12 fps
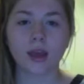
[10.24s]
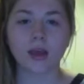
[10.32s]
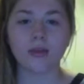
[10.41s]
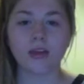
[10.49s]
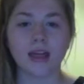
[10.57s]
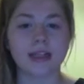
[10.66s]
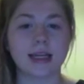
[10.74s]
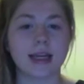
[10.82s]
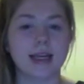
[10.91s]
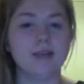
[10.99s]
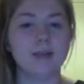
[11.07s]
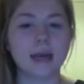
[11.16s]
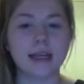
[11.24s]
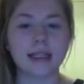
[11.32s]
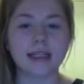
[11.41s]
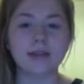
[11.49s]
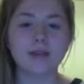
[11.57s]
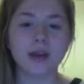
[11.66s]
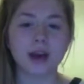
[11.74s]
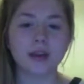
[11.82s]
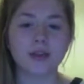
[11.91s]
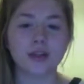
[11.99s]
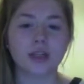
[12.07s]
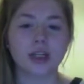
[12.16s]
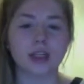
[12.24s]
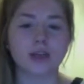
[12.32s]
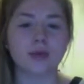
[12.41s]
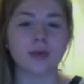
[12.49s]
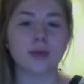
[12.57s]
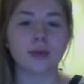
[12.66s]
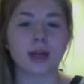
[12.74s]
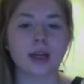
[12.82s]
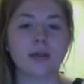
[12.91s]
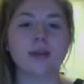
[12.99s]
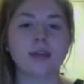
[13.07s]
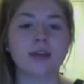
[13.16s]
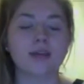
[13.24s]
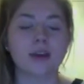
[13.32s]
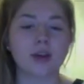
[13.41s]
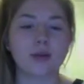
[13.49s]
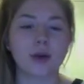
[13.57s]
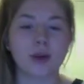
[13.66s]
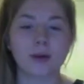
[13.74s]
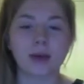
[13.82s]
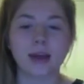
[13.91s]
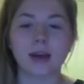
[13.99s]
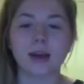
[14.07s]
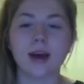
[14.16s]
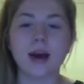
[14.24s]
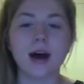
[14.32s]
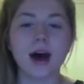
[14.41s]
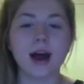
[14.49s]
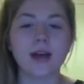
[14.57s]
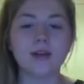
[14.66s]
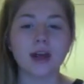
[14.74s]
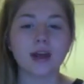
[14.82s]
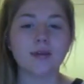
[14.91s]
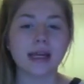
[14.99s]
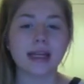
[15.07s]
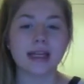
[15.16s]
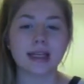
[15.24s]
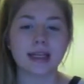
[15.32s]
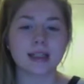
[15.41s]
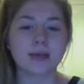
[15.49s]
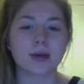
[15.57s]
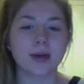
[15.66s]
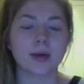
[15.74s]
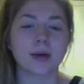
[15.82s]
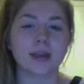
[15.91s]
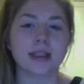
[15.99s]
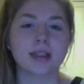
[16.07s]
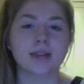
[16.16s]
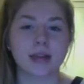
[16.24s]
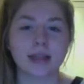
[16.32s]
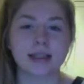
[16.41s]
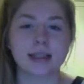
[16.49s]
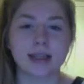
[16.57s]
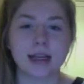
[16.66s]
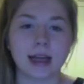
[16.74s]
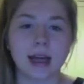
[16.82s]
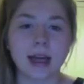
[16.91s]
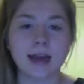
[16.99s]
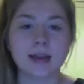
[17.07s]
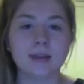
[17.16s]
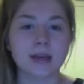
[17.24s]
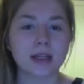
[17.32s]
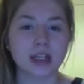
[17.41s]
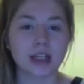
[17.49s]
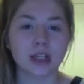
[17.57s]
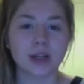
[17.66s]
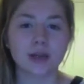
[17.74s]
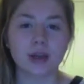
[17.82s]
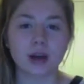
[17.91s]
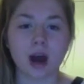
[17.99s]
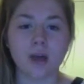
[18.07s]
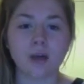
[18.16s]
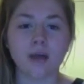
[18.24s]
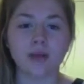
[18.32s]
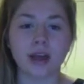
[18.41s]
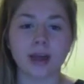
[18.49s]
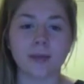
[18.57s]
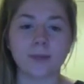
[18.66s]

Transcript: Firstly, from editing various footage from the prelim to the final opening, I have learnt many things about the process of editing, especially using iMovie.